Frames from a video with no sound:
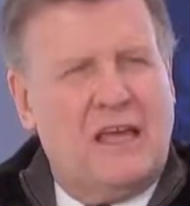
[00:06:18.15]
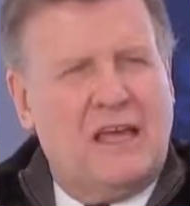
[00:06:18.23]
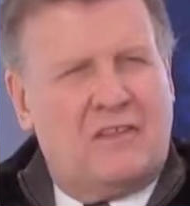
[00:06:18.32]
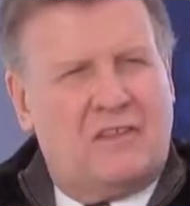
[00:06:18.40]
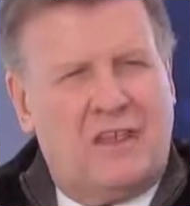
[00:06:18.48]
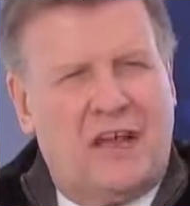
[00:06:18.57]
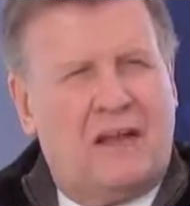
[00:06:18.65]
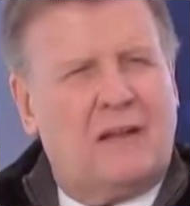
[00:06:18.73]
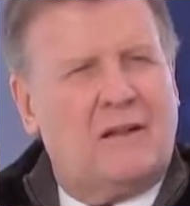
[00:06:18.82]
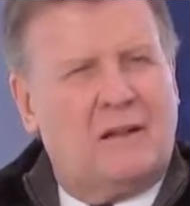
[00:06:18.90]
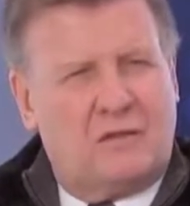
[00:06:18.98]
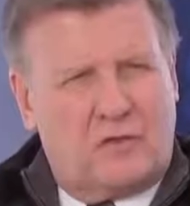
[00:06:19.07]
it's that
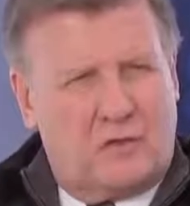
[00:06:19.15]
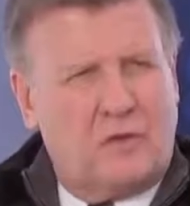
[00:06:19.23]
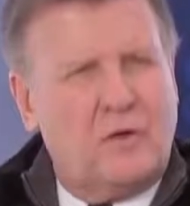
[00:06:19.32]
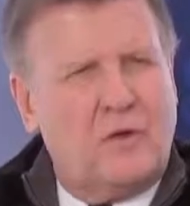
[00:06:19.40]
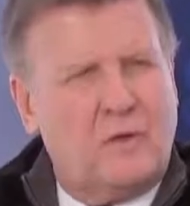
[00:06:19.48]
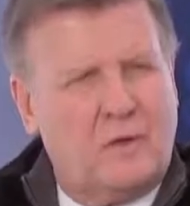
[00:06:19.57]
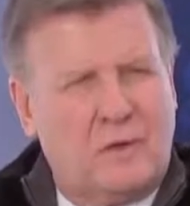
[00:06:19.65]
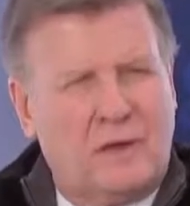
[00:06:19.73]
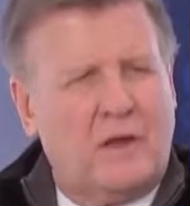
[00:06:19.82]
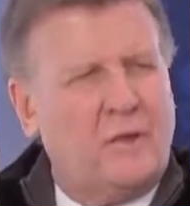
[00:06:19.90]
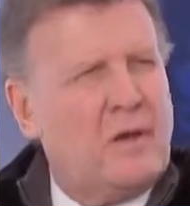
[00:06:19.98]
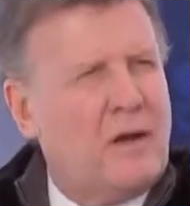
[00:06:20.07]
true,
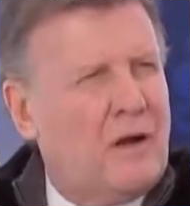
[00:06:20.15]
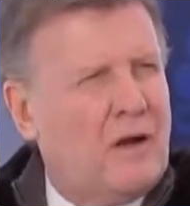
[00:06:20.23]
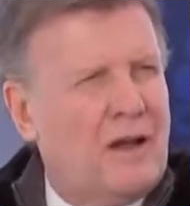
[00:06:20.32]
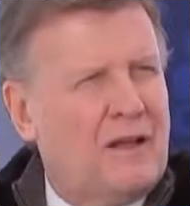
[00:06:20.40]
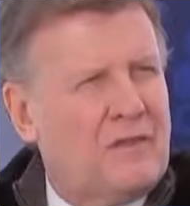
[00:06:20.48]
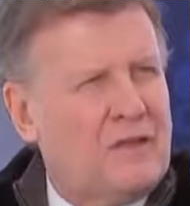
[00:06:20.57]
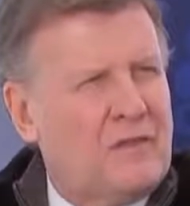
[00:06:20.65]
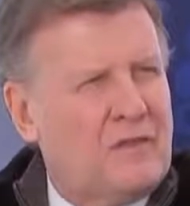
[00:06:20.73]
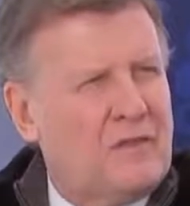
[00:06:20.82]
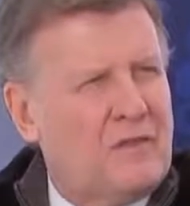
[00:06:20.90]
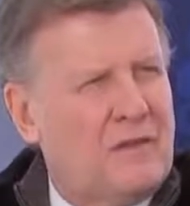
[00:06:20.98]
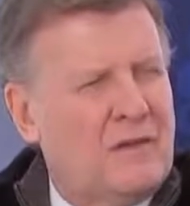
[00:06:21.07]
here we are at
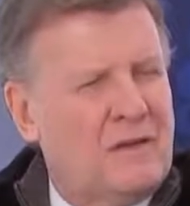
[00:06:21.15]
these